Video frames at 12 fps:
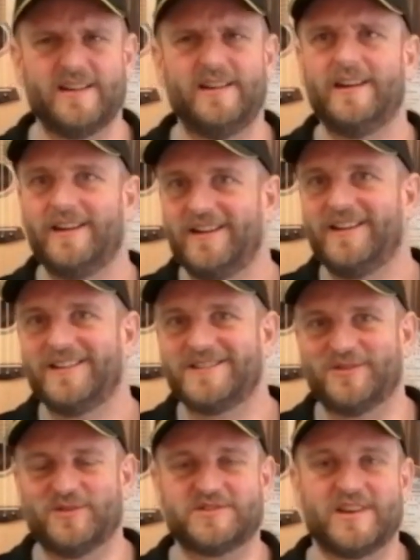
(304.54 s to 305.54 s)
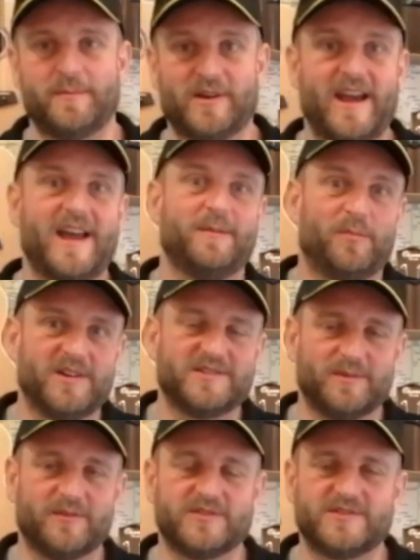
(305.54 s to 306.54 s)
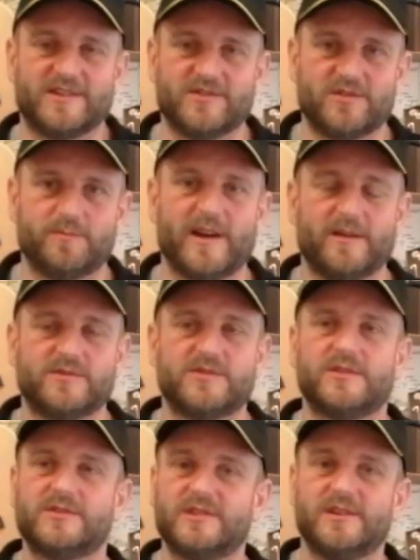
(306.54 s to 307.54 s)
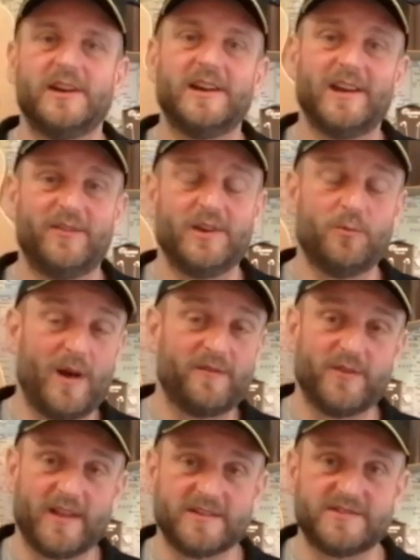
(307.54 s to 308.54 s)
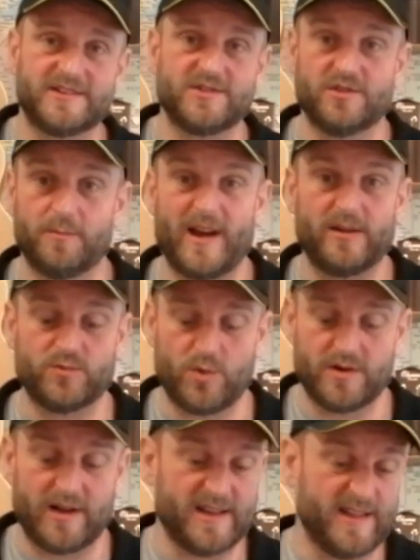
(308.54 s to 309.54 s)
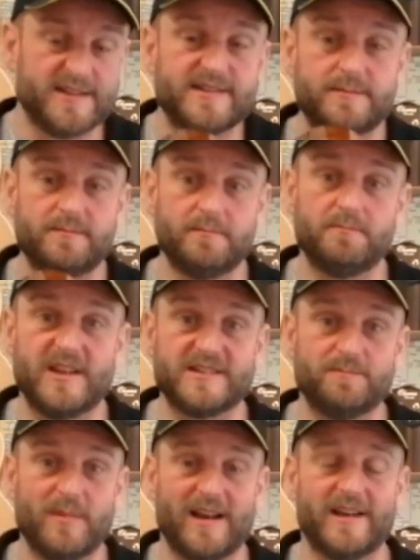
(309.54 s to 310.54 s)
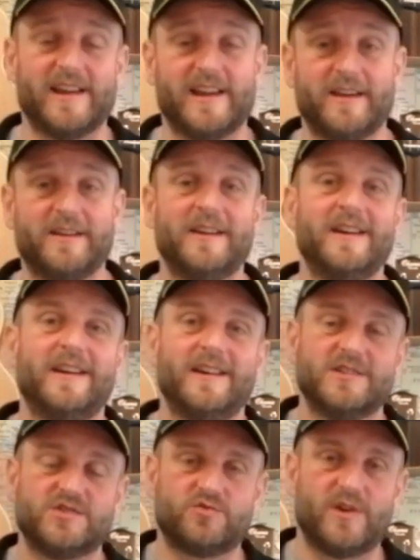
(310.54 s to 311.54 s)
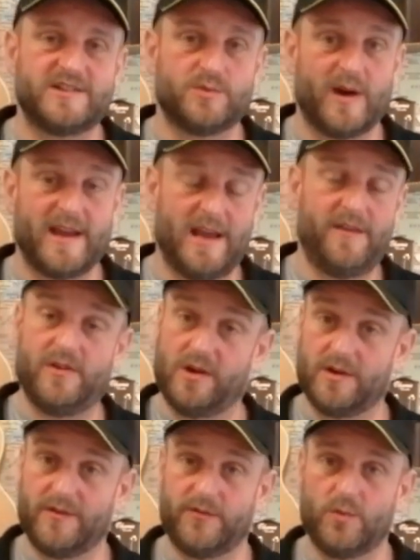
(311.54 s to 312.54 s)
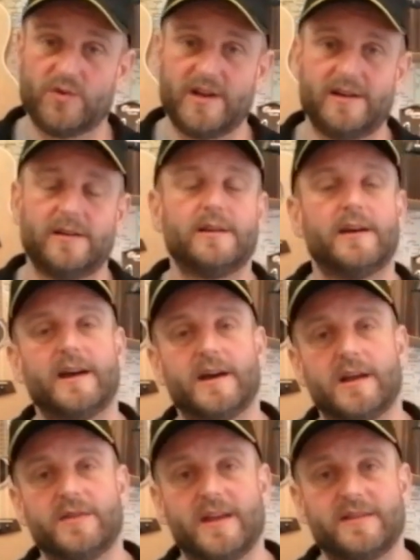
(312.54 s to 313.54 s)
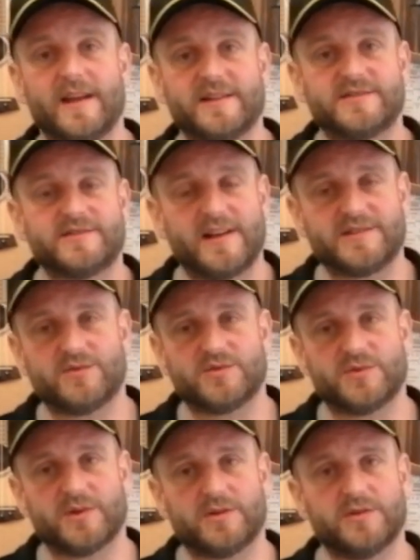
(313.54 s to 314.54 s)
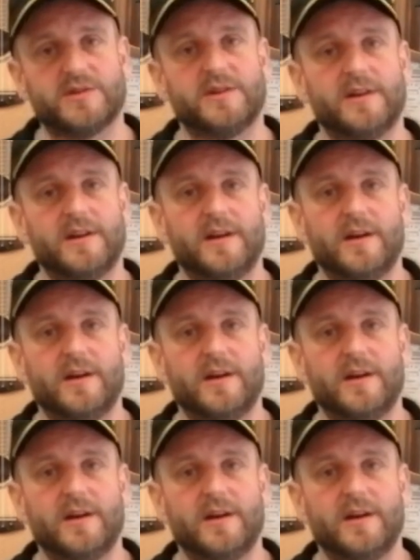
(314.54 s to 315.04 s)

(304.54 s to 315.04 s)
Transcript: and then do the same again and buy something for £600. So if you went for that £600 one like this Miller here straight away, if you can afford it, then that's also a good